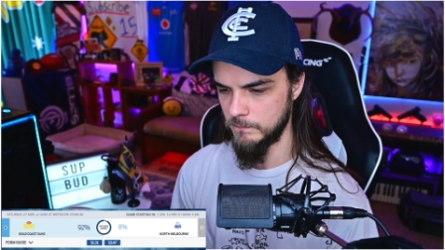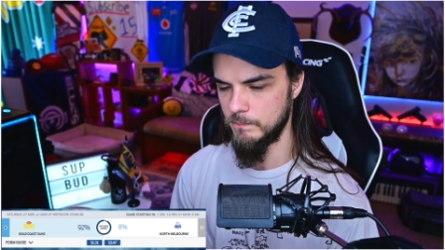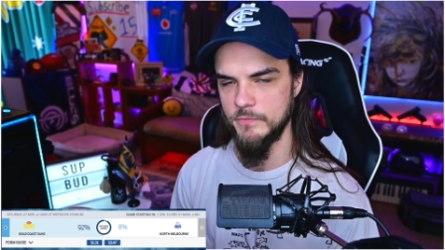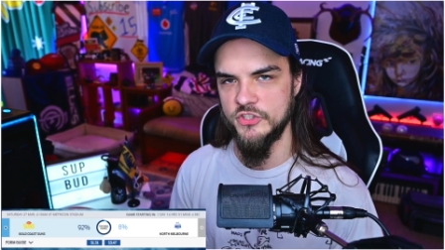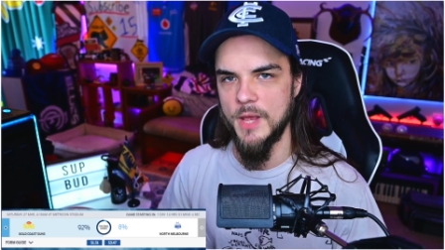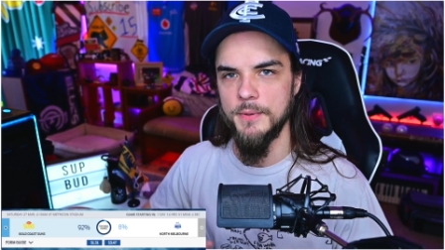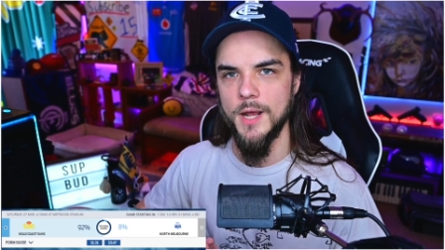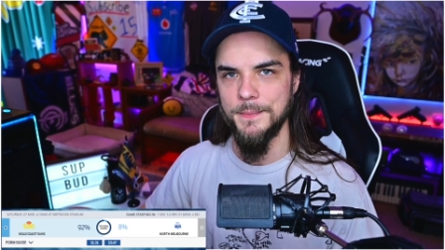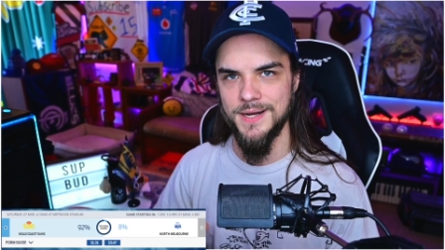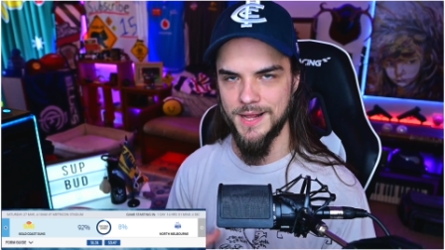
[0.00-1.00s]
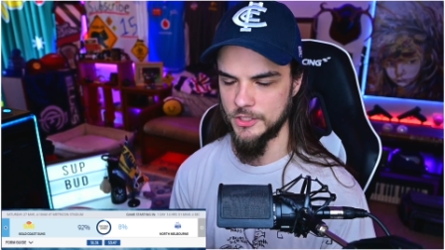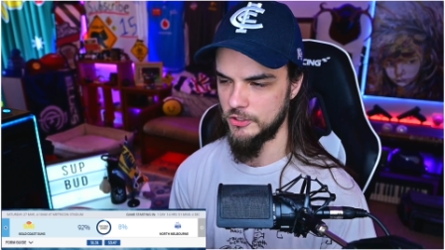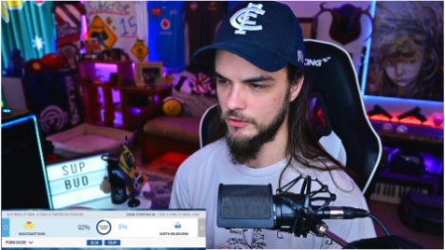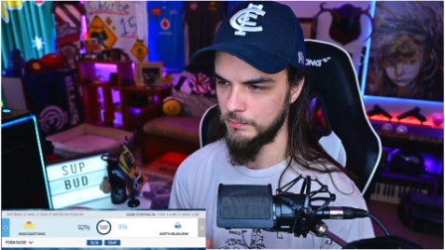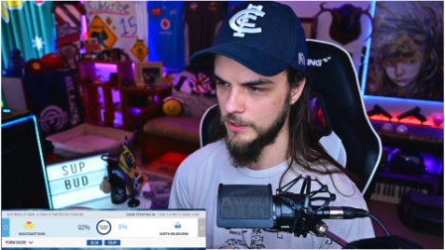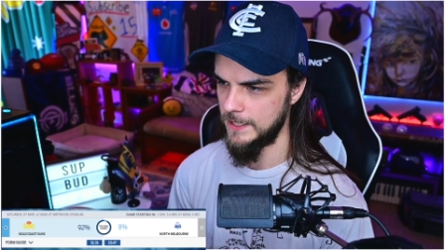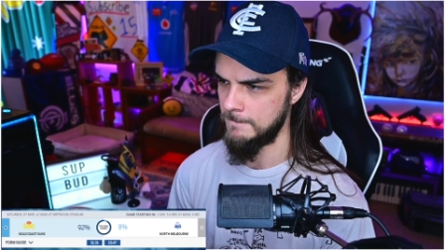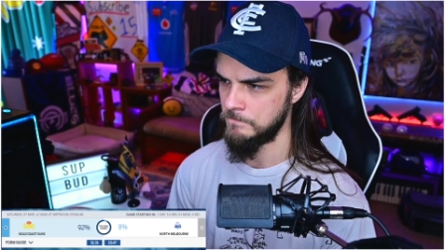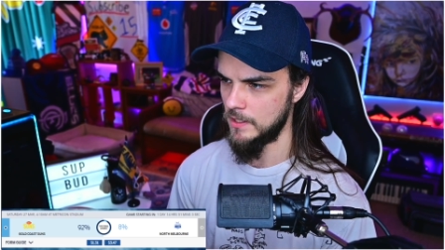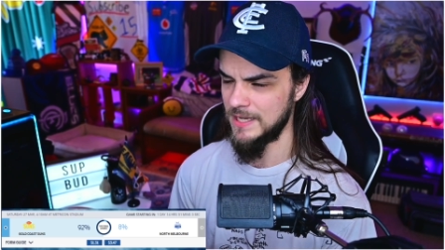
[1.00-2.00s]
step it up a notch in their play.
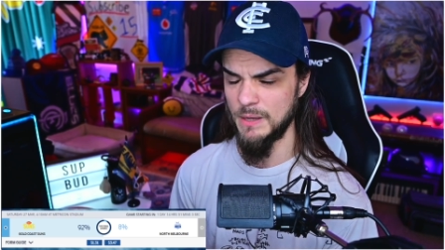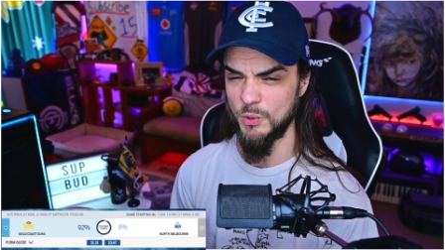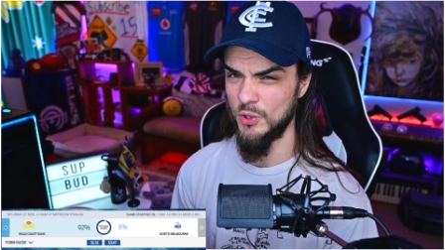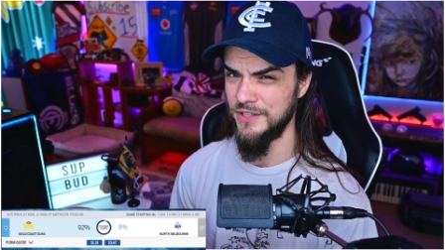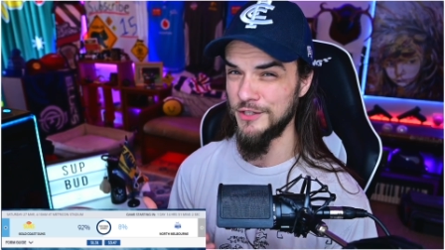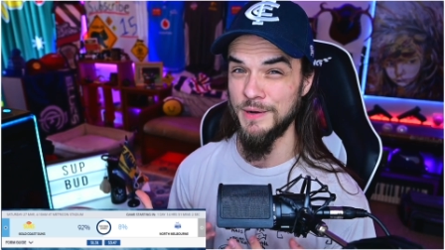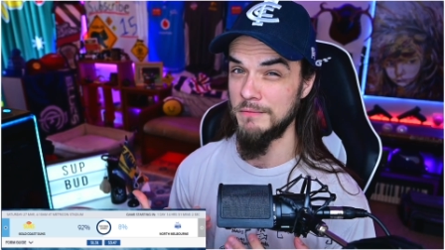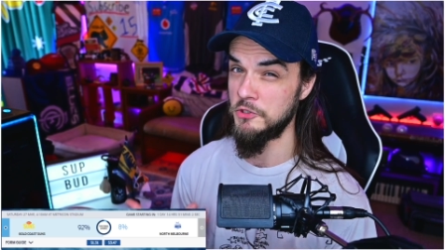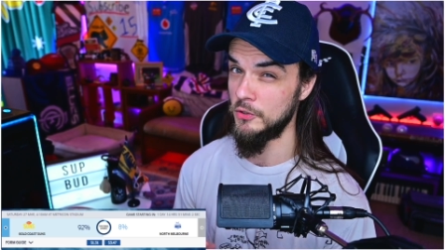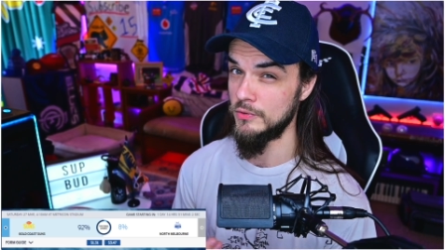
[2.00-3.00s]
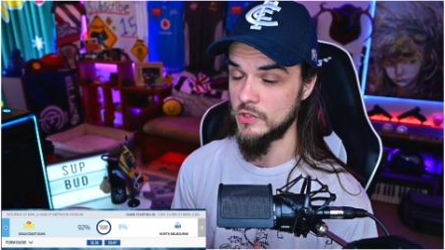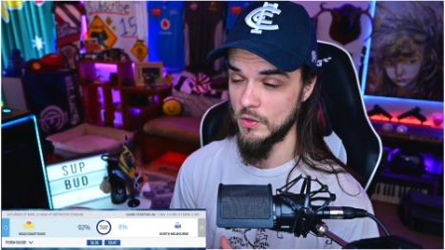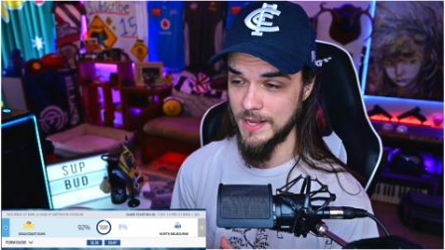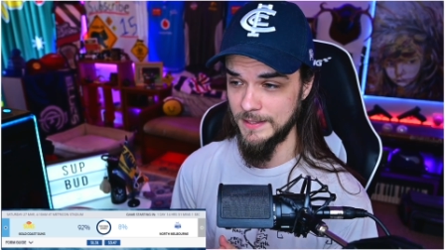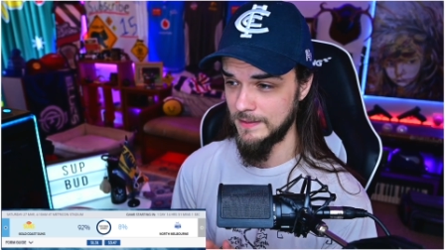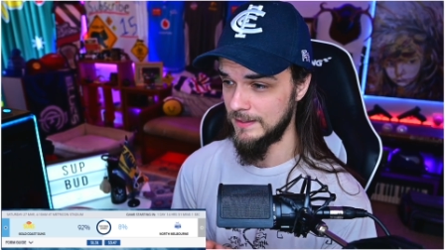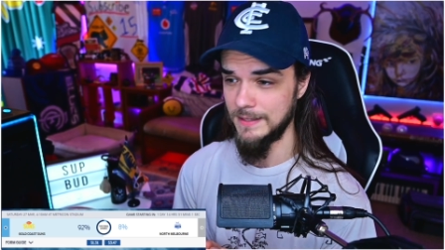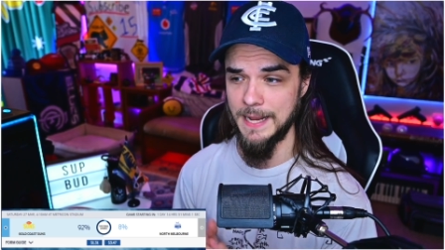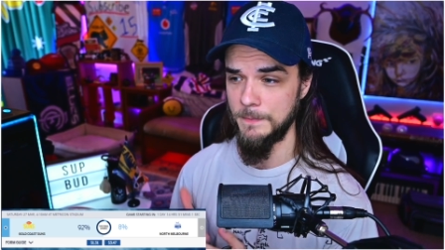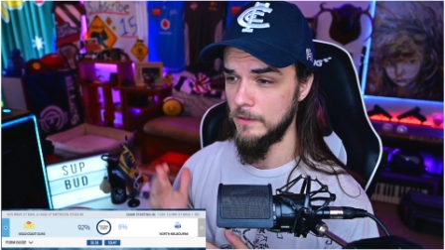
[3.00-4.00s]
Again, we're only in round two, so anything can
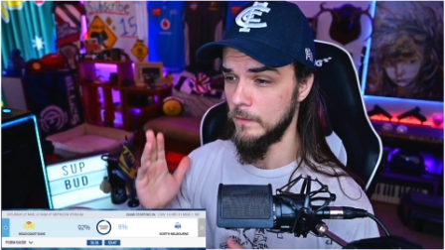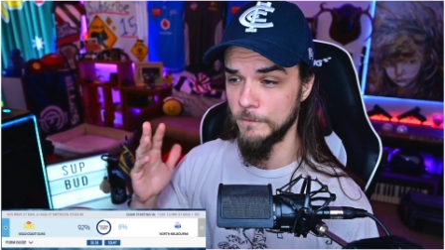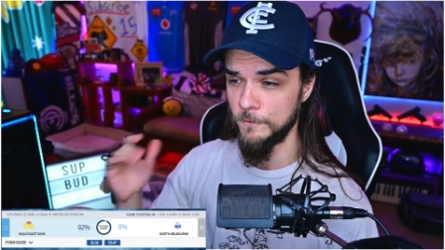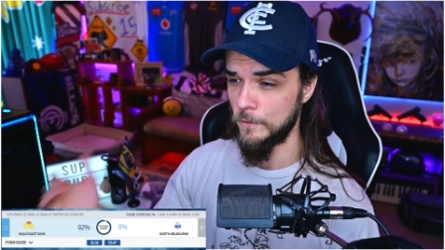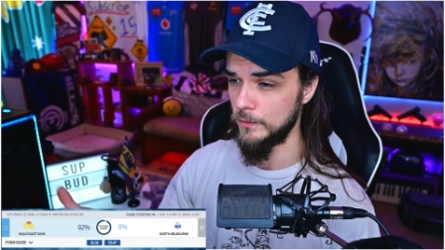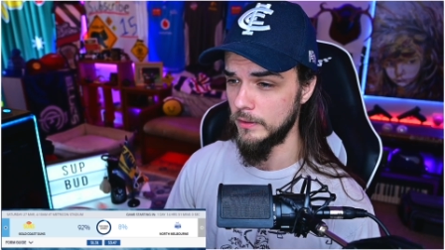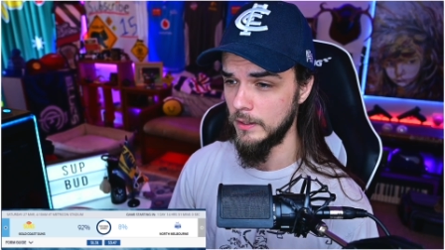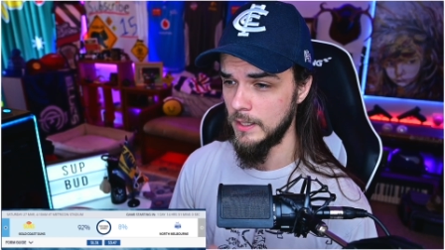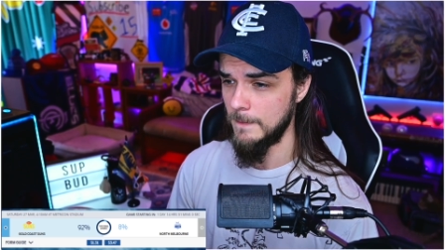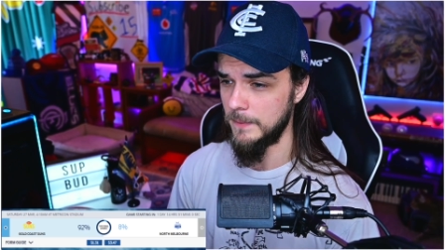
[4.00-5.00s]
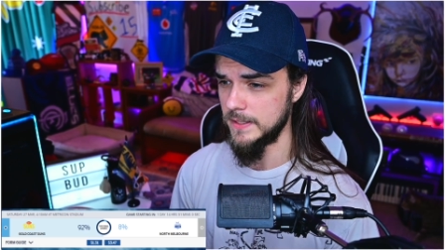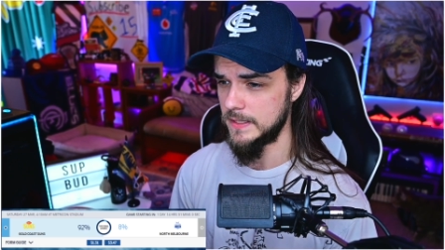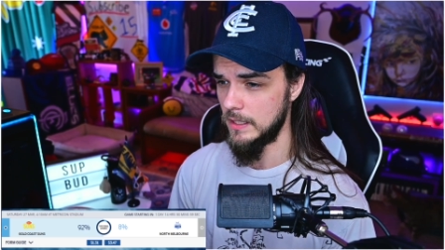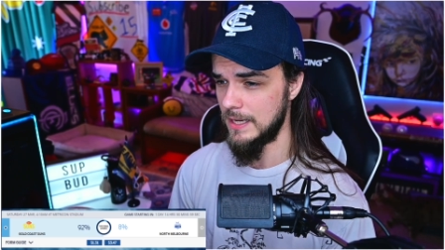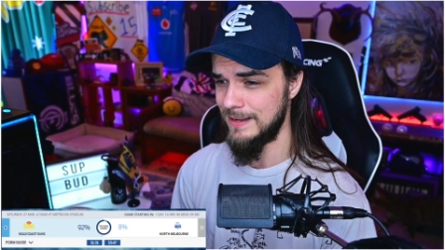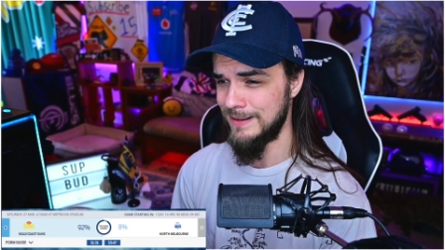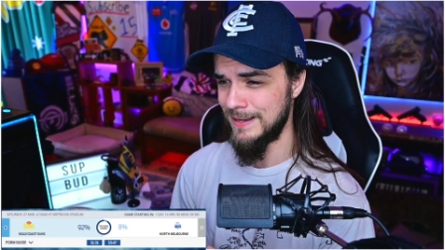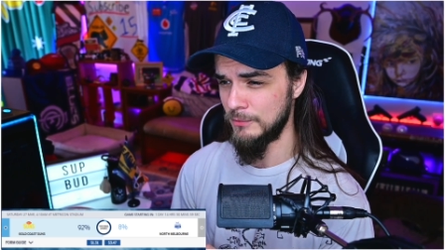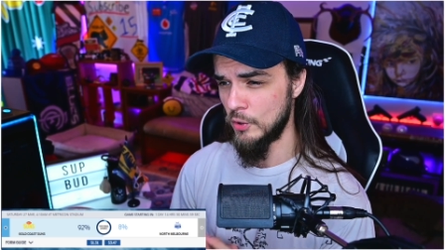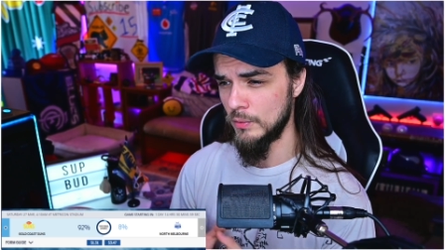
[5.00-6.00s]
happen going forward. But uh, I,
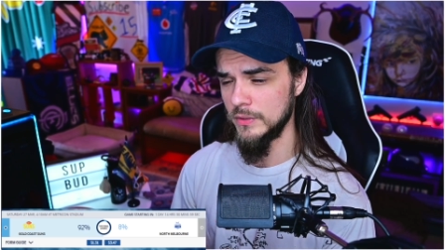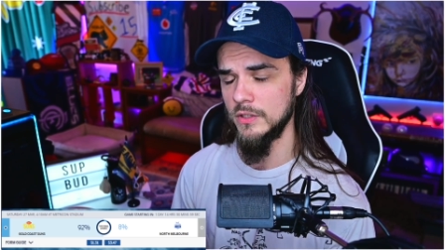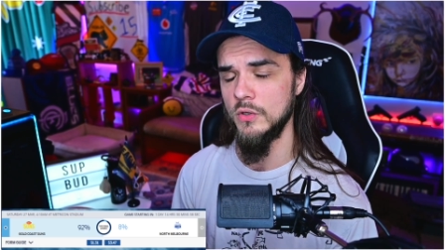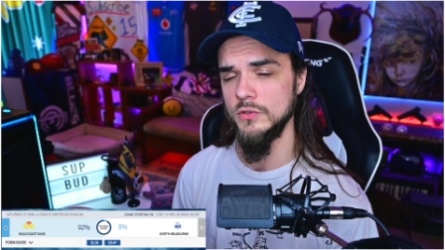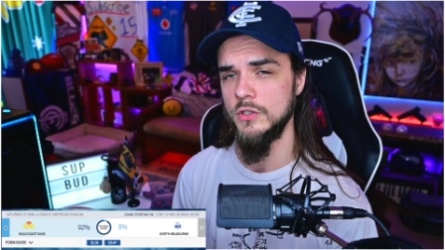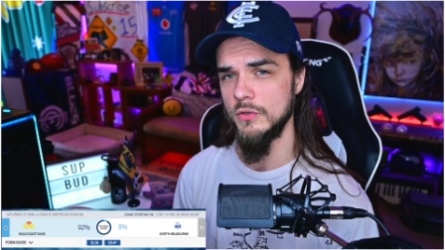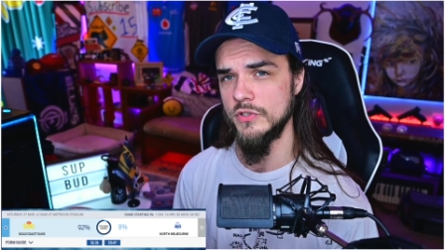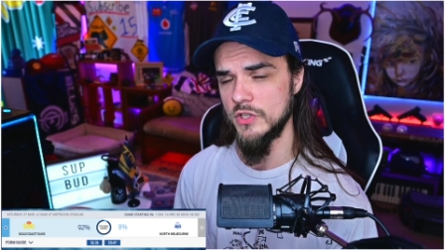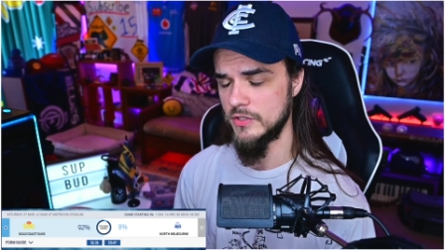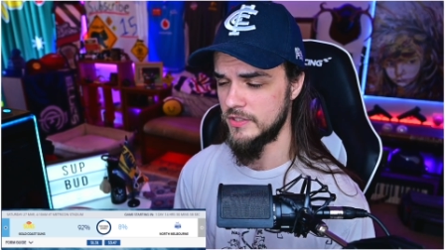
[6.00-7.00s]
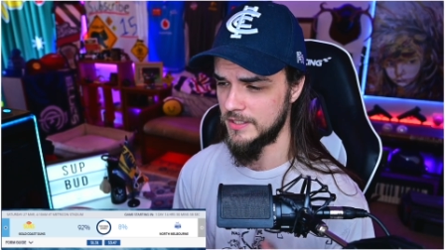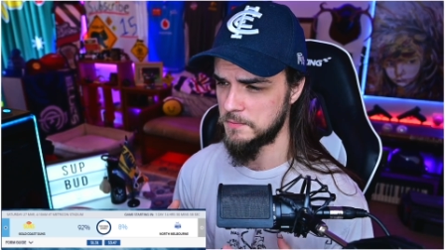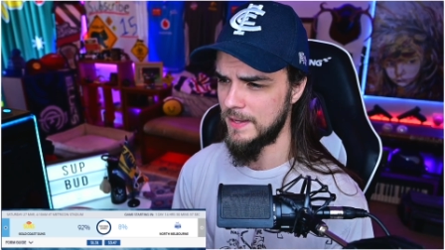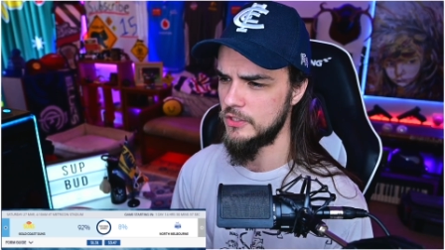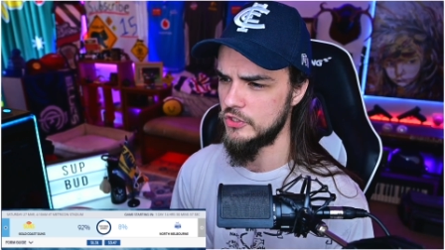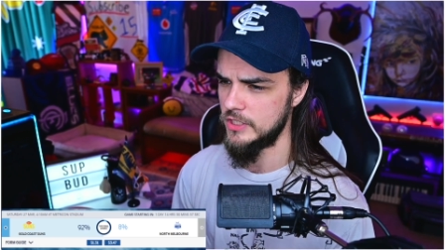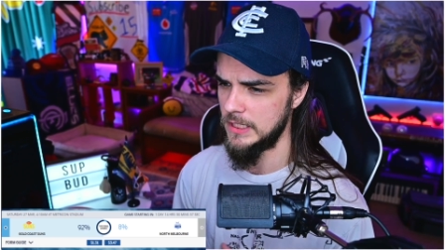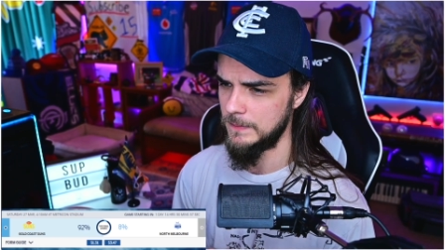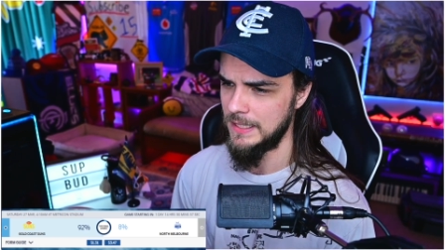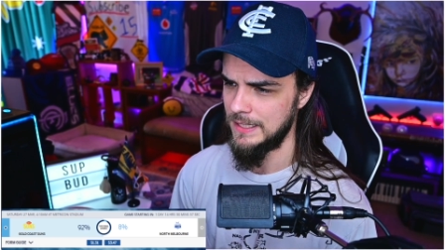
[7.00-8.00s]
I'm going with the Gold Coast Suns, the expansion
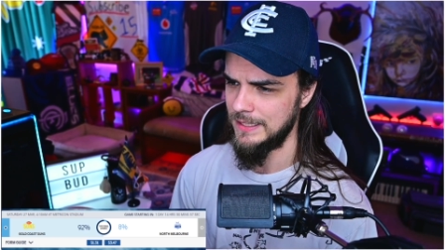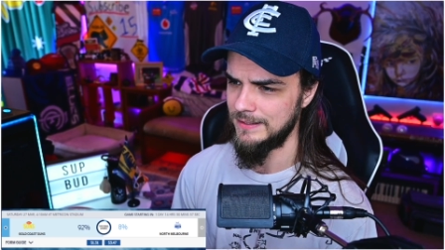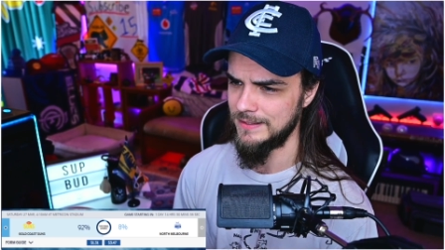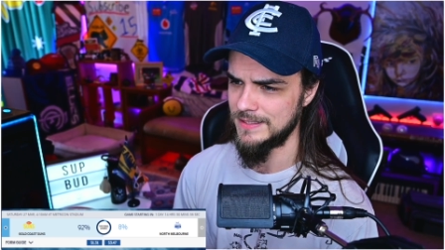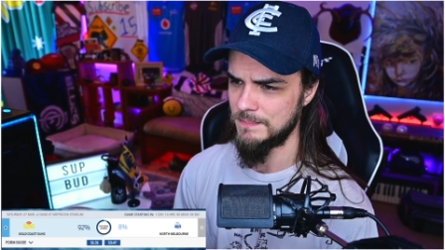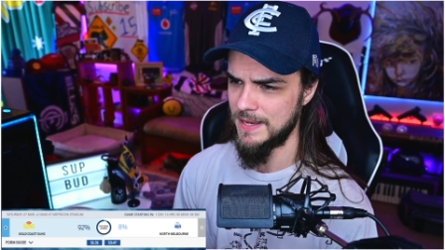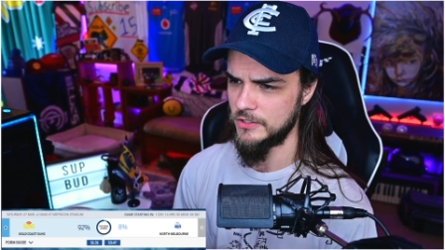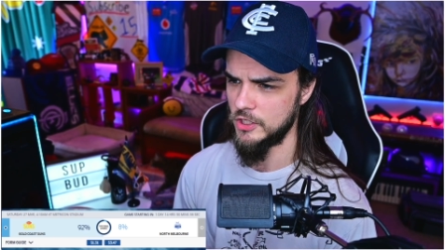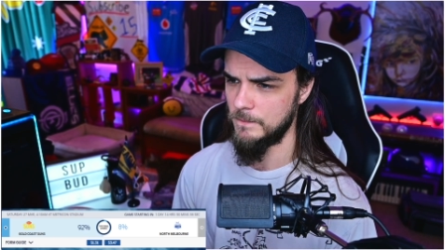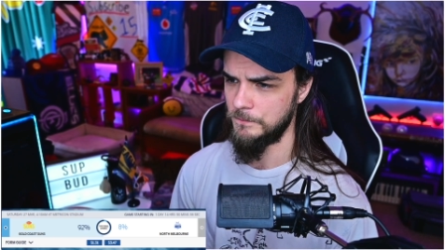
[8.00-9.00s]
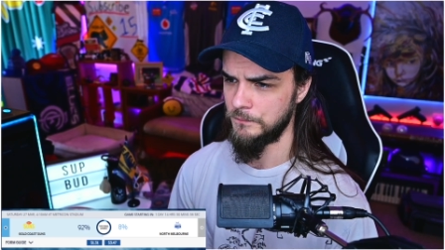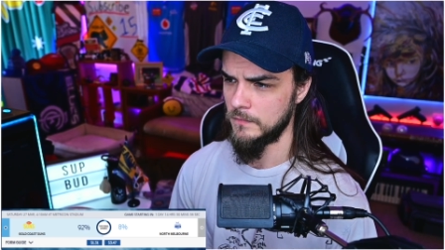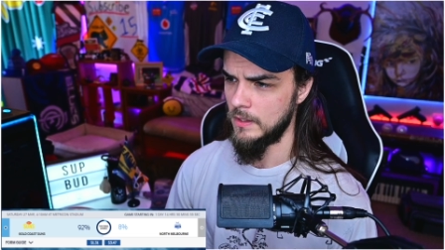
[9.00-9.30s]
team, in this matchup.